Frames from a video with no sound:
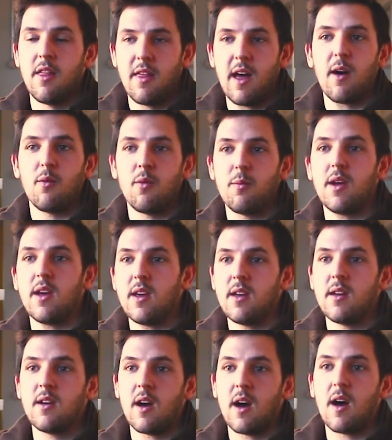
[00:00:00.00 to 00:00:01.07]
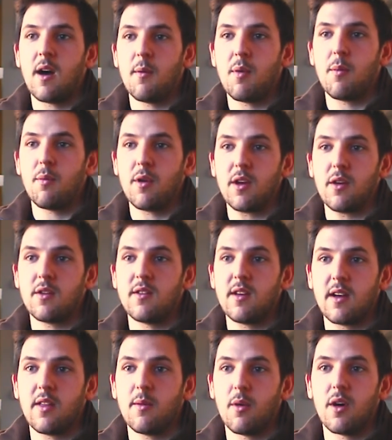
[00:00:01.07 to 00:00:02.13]
that would be a pretty good
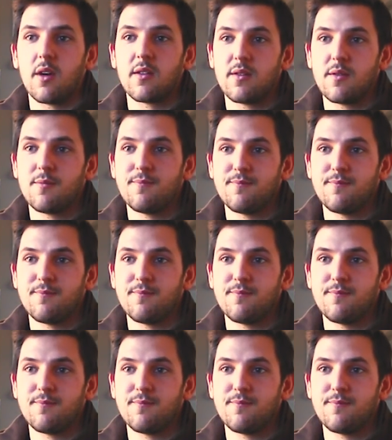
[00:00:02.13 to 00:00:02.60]
tick in the box.